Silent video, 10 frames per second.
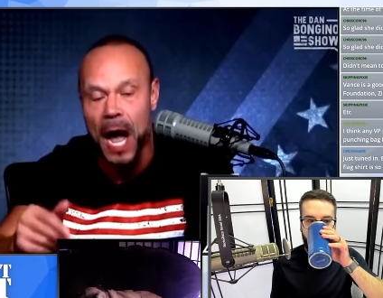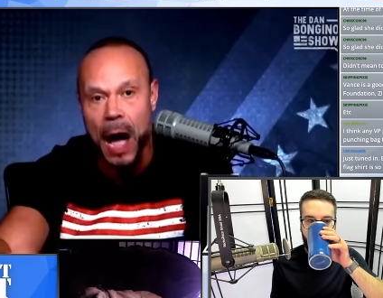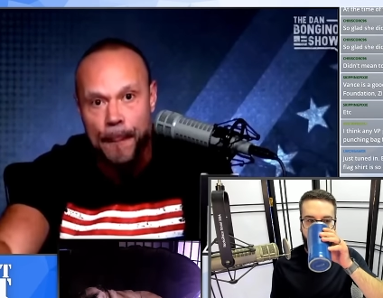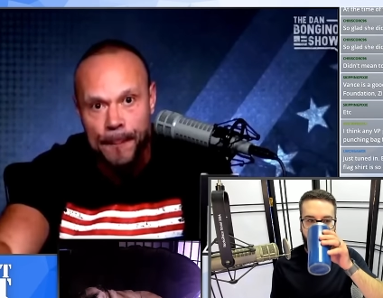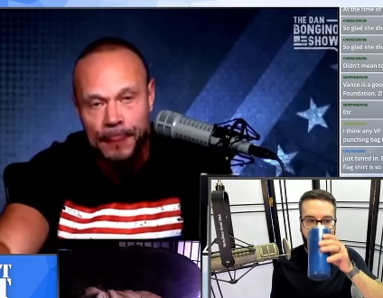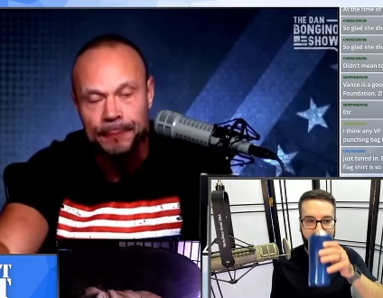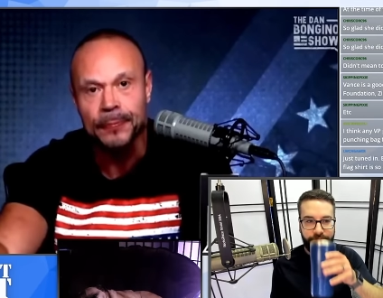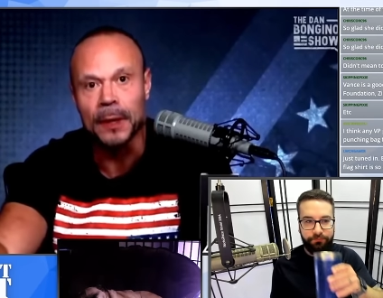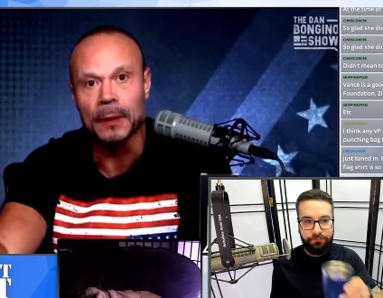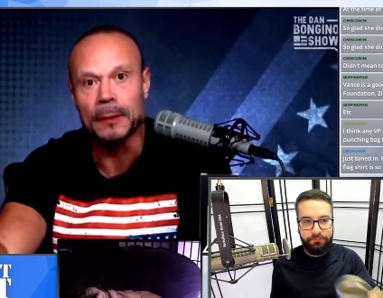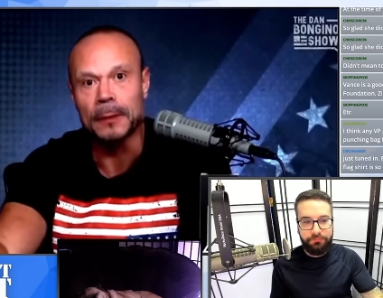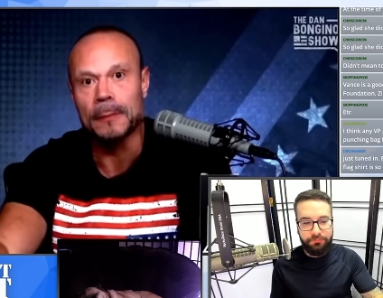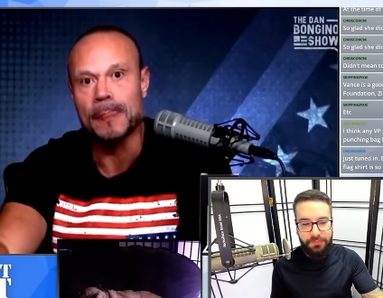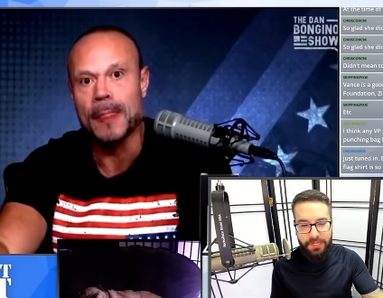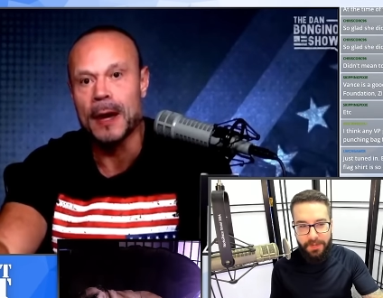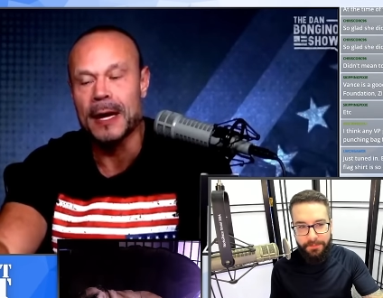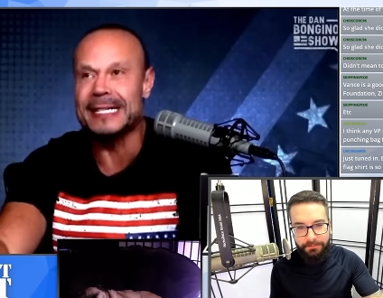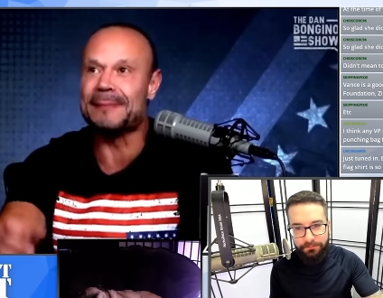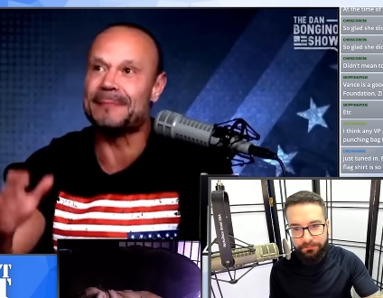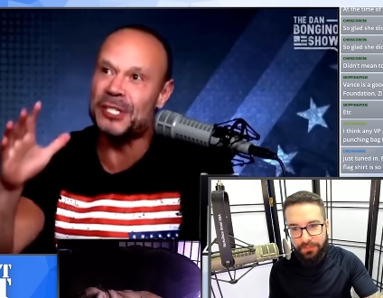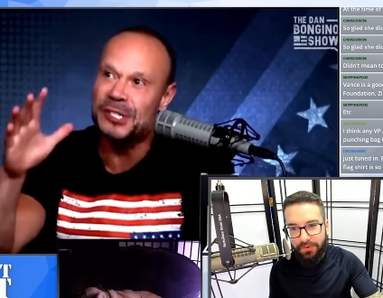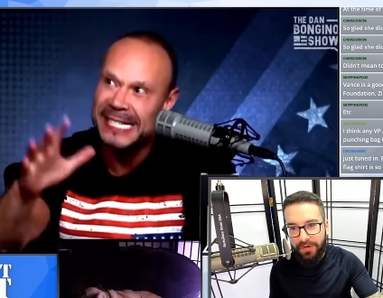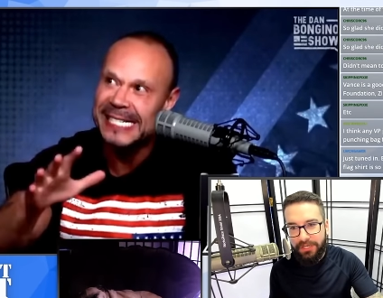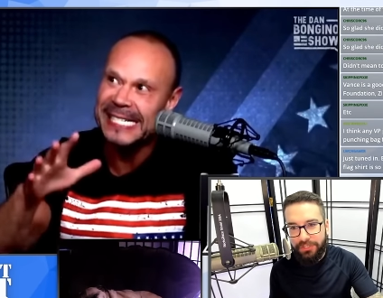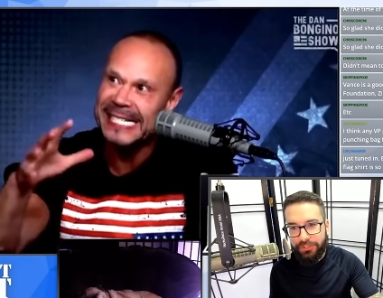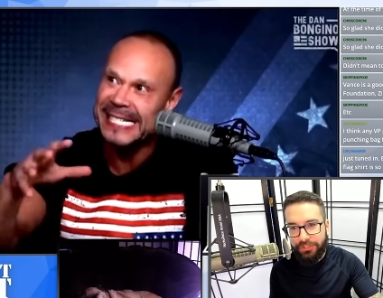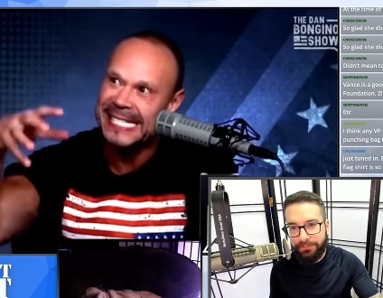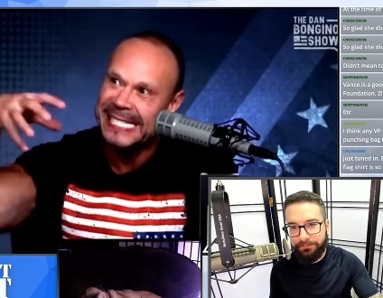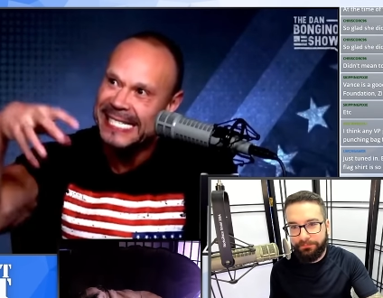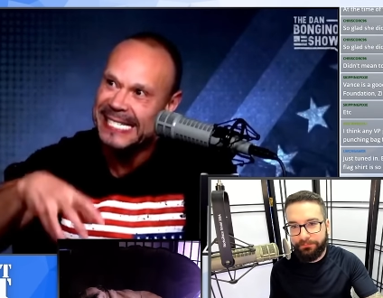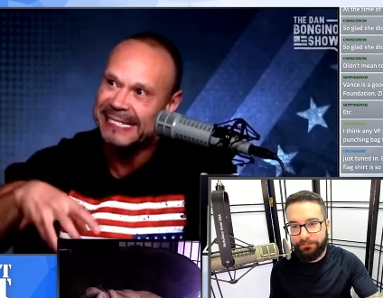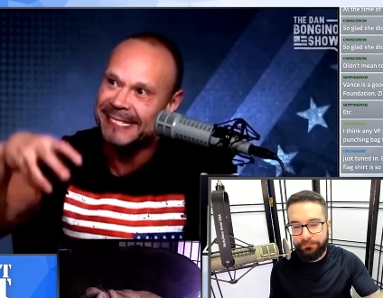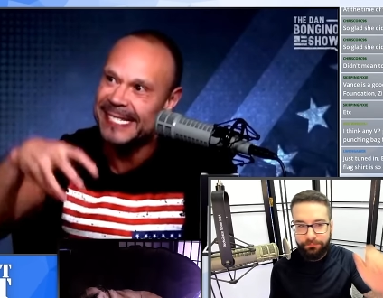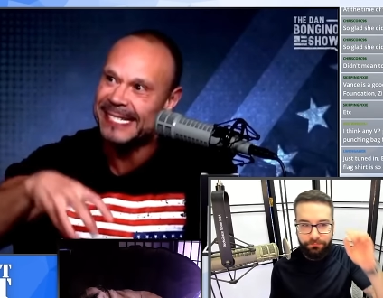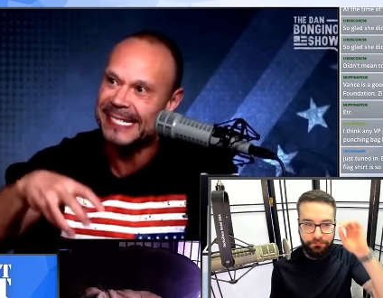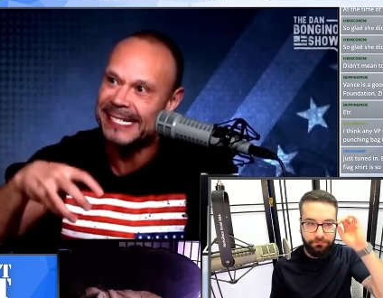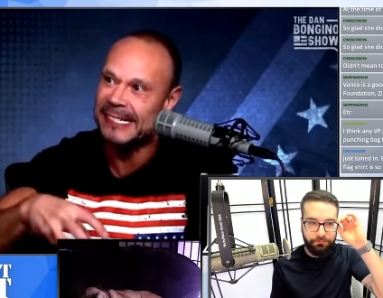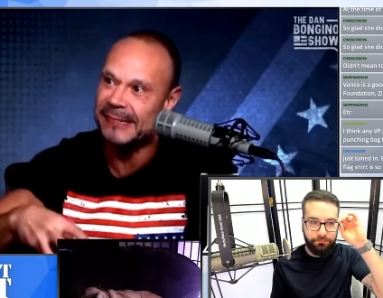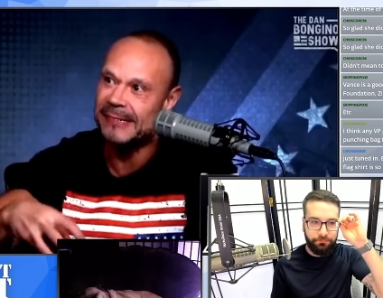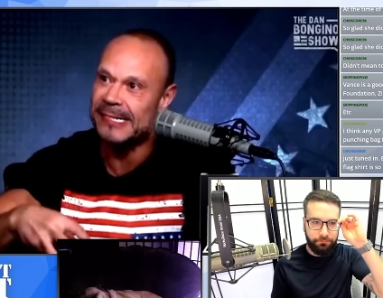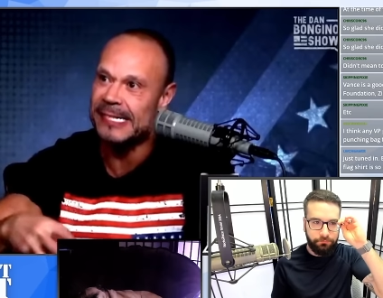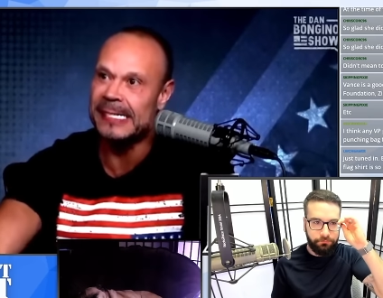Speaker 1: up, I'm Cringe. trying to get the language under control.